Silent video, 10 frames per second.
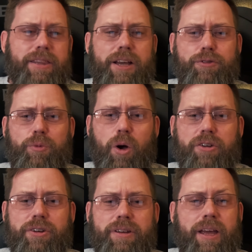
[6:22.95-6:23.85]
Thanks for
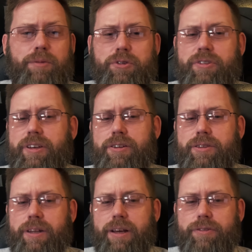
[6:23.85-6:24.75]
watching, and we'll see you
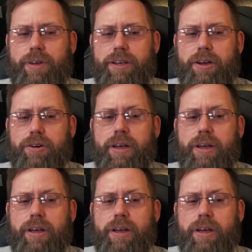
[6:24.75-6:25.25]
in the next video.